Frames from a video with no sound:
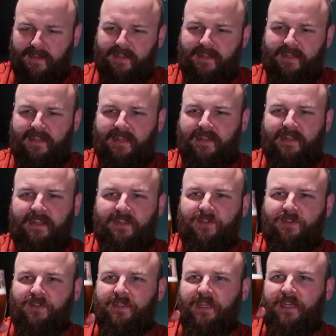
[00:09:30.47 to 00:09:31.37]
in the
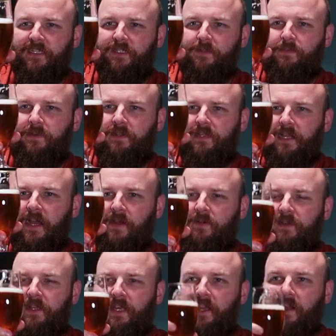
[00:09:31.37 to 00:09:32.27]
initial taste, but
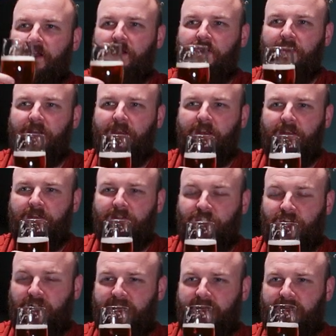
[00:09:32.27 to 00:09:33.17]
now they are
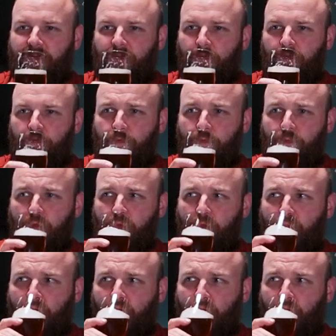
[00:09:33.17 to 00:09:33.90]
shining through.